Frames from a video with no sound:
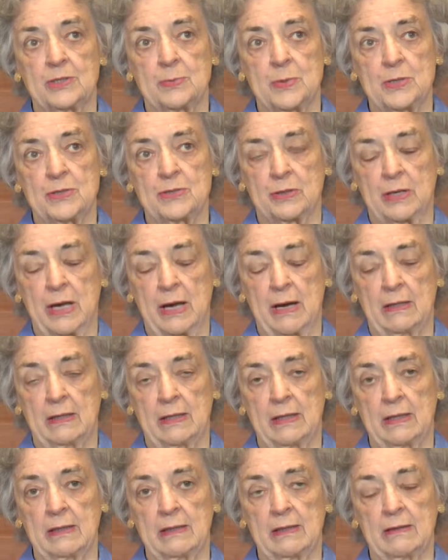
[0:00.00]
Mr.
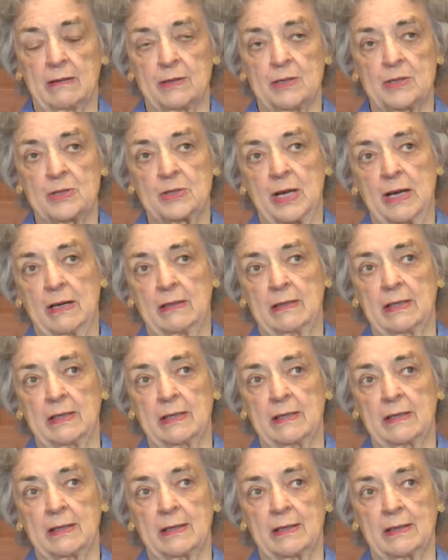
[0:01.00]
Calley, Ernest
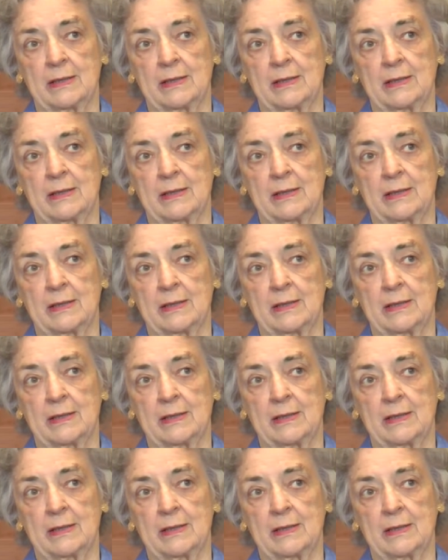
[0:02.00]
Calley,